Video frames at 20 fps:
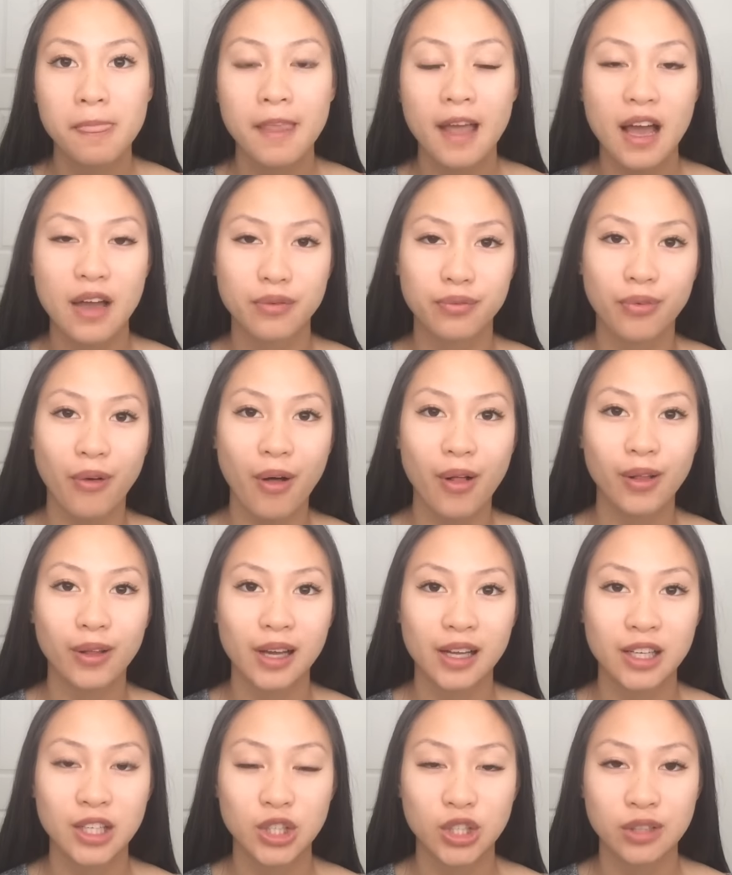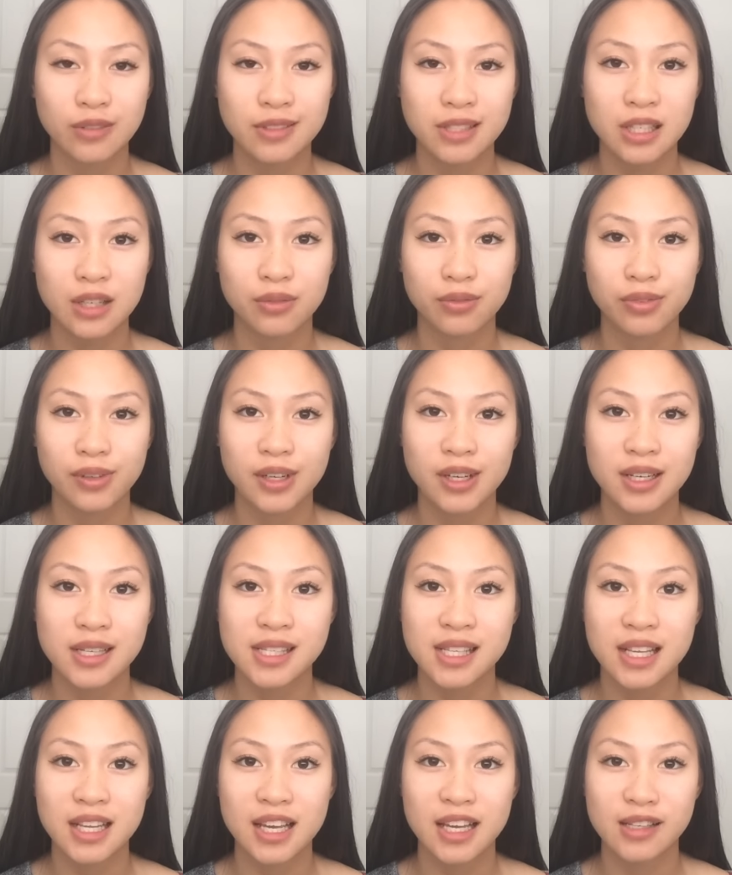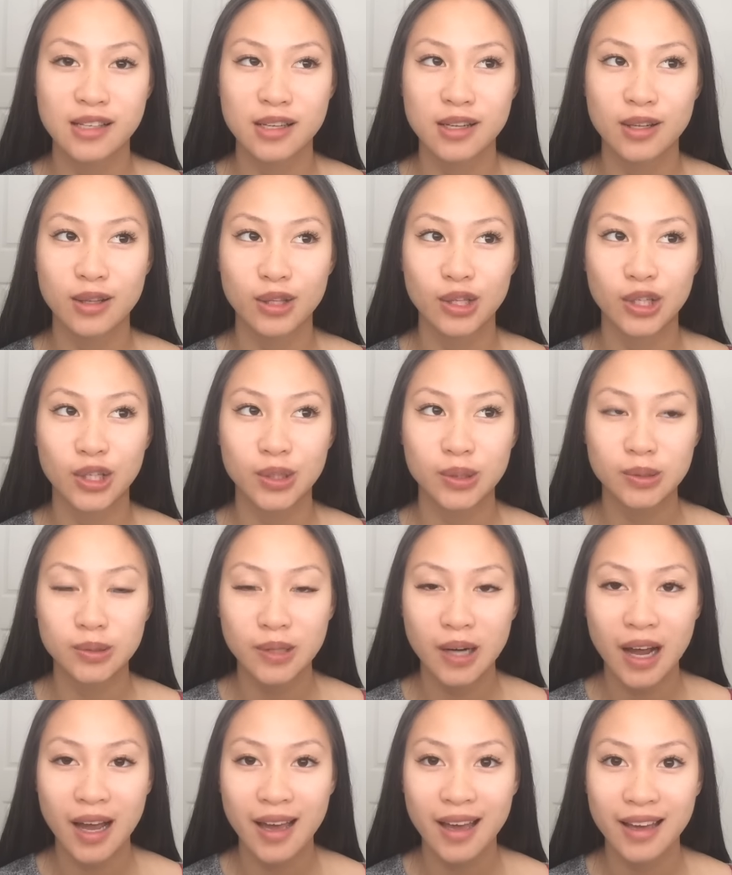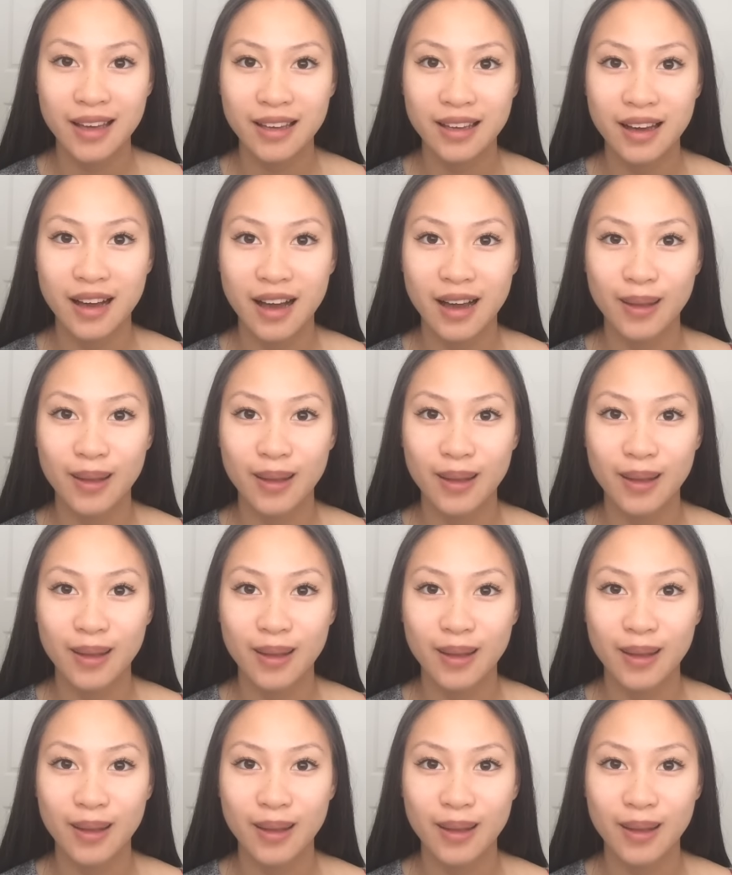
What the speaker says: I felt kind of nervous at first and didn't look right.